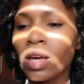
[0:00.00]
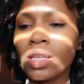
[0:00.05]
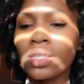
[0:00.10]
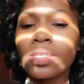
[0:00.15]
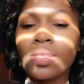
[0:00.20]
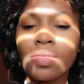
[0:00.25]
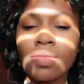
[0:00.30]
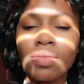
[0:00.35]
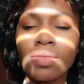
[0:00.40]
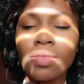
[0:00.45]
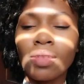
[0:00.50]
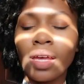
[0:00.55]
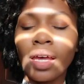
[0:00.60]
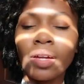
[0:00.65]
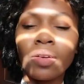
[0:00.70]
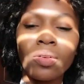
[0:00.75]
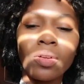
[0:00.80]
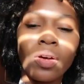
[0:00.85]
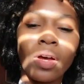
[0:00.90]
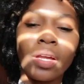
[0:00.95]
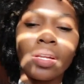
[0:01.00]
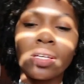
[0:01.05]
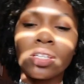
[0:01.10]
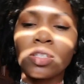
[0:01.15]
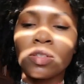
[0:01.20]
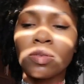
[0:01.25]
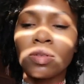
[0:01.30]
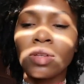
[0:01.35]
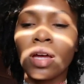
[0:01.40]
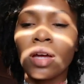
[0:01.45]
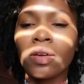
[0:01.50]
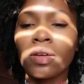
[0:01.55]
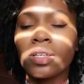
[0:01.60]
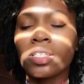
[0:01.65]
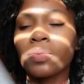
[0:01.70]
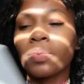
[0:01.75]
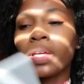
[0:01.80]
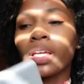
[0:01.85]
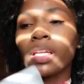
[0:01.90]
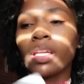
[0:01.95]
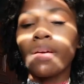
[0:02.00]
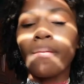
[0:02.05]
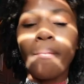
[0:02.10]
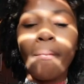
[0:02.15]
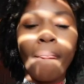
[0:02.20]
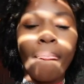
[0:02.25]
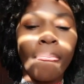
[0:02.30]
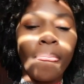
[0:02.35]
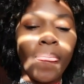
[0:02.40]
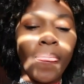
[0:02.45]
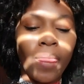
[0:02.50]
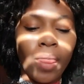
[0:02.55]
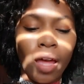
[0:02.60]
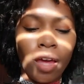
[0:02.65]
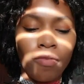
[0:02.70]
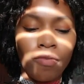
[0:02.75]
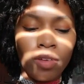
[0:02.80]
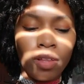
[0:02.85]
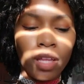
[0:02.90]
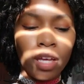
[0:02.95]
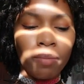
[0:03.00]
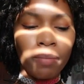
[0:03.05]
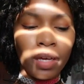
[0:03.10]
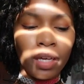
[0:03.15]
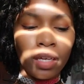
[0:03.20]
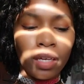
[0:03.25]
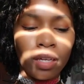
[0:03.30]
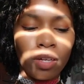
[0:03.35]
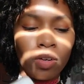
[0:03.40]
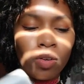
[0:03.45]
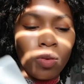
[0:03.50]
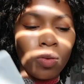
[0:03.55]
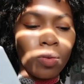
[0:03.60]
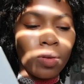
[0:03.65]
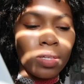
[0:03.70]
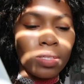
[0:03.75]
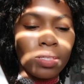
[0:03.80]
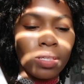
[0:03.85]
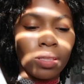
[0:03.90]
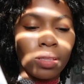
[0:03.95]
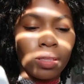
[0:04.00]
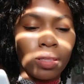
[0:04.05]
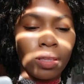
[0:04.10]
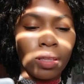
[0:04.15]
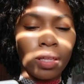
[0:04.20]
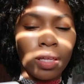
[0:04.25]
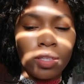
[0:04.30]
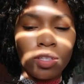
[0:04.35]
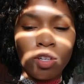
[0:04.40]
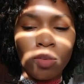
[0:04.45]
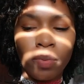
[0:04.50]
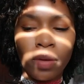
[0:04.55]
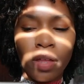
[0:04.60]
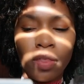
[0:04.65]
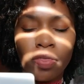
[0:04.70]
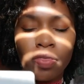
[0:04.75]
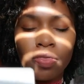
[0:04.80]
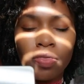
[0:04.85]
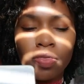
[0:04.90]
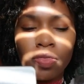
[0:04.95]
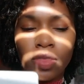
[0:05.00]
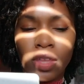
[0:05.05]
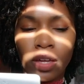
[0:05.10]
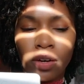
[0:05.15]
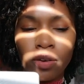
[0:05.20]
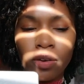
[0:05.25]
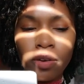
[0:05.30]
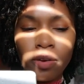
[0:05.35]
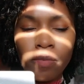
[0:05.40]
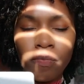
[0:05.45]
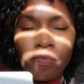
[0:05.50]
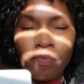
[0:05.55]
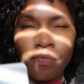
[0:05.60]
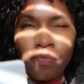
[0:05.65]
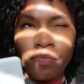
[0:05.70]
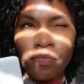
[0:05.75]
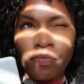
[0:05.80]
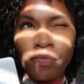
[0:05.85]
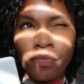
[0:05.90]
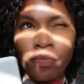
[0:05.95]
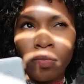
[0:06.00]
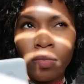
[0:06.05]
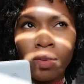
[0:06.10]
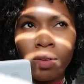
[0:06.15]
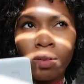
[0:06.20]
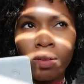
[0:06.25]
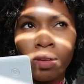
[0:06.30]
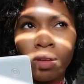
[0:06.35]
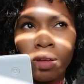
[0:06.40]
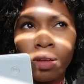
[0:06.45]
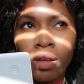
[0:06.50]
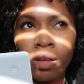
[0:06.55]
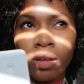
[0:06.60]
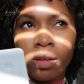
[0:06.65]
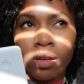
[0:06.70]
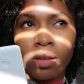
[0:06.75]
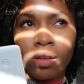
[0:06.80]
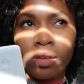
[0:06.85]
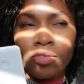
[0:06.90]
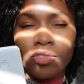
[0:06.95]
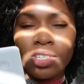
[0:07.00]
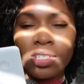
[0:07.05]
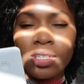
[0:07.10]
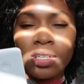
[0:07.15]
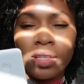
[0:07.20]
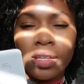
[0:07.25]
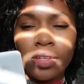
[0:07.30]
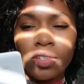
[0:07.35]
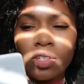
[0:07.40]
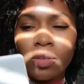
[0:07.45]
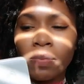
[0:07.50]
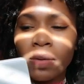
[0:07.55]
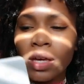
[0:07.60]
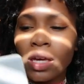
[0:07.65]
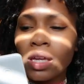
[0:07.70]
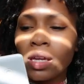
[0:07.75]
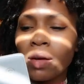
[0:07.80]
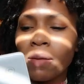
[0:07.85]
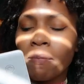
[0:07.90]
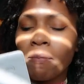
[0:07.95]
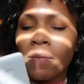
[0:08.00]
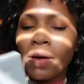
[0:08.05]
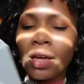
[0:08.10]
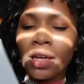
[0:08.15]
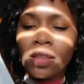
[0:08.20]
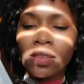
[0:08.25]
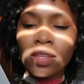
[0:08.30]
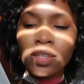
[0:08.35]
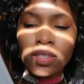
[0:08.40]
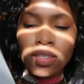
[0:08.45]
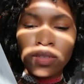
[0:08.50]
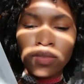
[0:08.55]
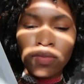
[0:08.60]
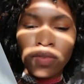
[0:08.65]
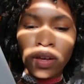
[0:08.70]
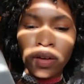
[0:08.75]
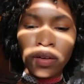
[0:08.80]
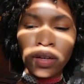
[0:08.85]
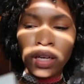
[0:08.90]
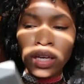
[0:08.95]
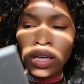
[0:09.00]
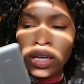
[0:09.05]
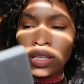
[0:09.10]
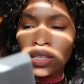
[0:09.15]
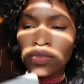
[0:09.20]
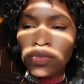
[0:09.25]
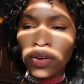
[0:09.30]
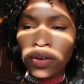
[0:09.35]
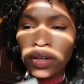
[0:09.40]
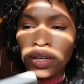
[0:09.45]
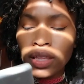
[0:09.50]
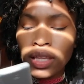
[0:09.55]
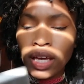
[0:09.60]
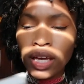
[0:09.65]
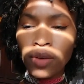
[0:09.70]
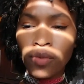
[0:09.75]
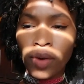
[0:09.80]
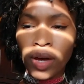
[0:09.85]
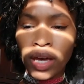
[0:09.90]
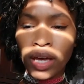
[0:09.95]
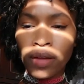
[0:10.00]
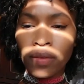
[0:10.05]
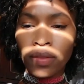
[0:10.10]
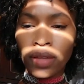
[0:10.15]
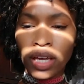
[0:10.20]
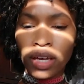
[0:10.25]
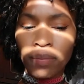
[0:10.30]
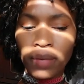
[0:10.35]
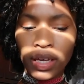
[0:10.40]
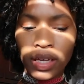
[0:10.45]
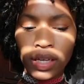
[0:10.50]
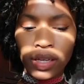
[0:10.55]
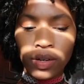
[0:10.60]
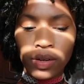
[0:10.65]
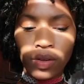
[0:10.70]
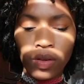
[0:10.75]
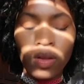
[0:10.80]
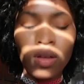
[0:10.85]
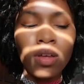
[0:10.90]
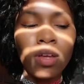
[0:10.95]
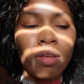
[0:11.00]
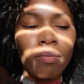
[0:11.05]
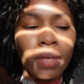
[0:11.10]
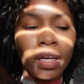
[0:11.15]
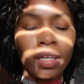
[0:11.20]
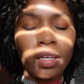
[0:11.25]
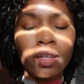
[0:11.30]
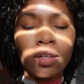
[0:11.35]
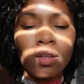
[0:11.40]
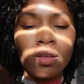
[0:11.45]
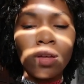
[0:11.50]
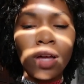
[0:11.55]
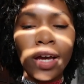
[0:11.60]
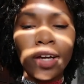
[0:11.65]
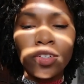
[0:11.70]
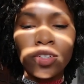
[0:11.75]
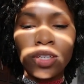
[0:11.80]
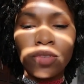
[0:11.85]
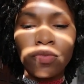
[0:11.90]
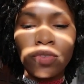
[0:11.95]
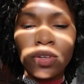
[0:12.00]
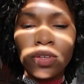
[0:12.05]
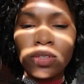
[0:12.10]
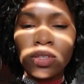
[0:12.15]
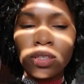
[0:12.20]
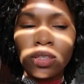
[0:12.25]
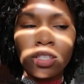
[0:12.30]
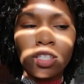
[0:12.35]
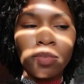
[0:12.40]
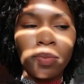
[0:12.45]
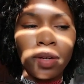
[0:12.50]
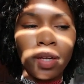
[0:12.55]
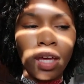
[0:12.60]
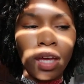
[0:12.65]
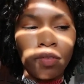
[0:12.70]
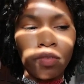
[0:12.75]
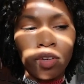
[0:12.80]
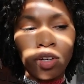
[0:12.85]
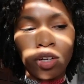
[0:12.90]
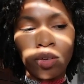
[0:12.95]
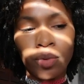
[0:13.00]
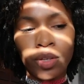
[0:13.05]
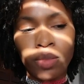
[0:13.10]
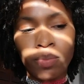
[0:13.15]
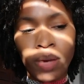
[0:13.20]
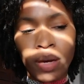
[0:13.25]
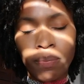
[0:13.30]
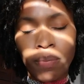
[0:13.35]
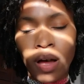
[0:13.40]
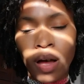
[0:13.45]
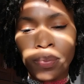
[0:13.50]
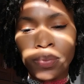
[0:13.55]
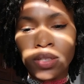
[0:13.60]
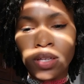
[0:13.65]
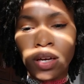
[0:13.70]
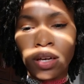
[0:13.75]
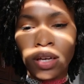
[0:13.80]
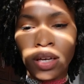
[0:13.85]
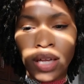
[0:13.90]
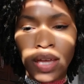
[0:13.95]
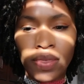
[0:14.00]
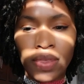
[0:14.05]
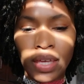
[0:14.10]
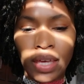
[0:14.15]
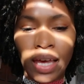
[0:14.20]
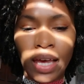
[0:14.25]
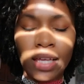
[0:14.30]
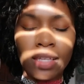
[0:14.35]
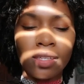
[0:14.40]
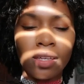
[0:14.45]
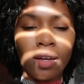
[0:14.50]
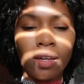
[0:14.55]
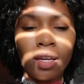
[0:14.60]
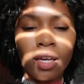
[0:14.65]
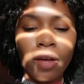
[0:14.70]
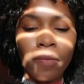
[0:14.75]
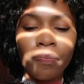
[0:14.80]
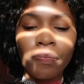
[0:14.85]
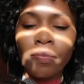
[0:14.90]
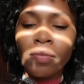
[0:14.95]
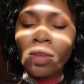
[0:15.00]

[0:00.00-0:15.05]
I don't know how to explain it. I feel like my Kindle is a little bit thinner, just a little bit, but this is it's very lightweight, like my Kindle. My Kindle actually feels a little bit heavier with my pop socket and the case on it,